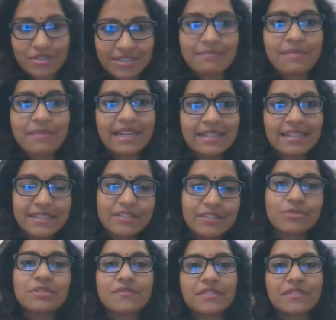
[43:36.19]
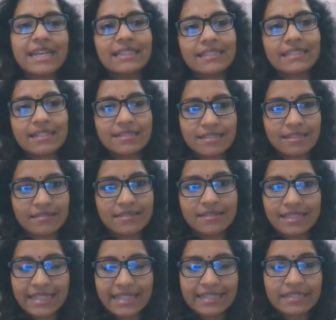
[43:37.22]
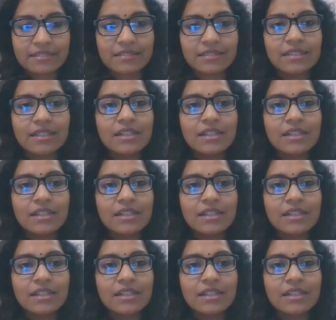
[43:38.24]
that might lead to different health concerns later.